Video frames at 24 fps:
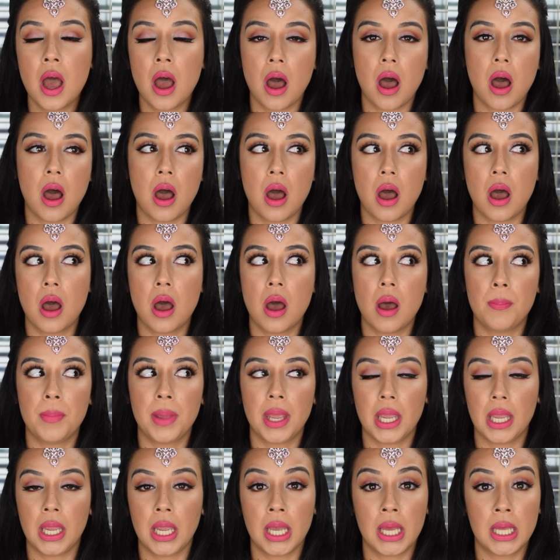
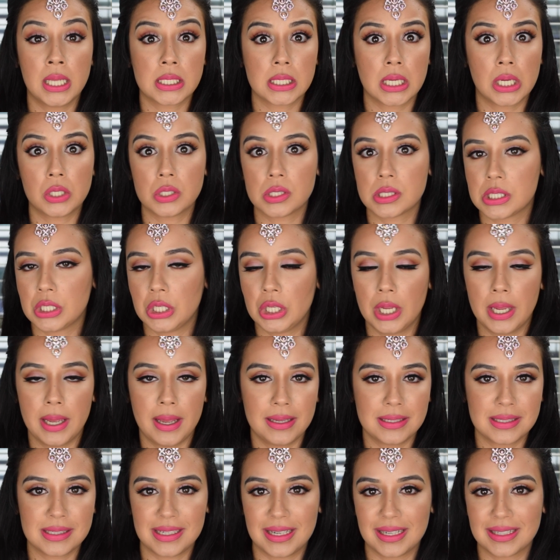And I'll see you
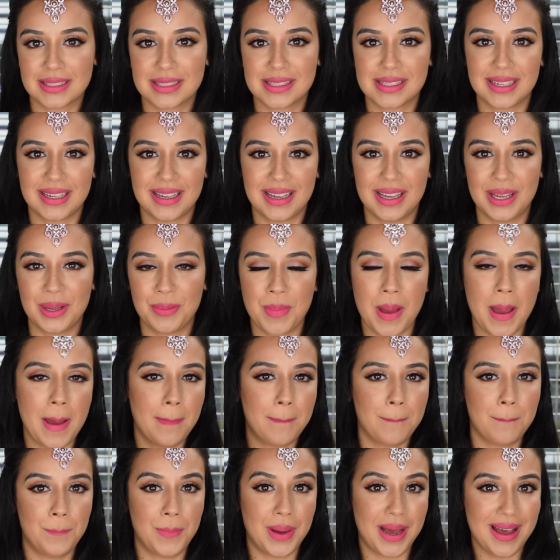guys next time.
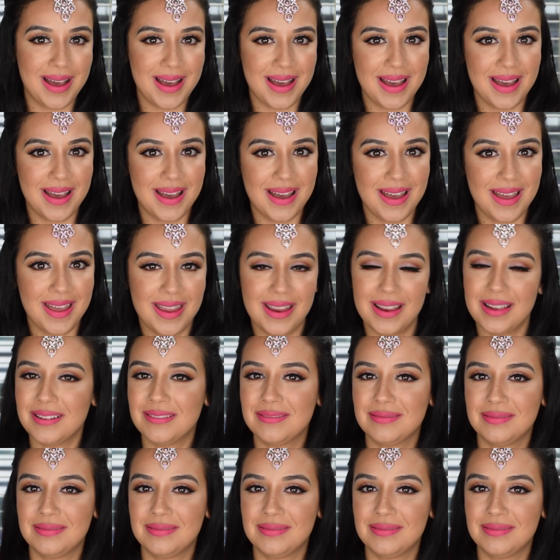Bye.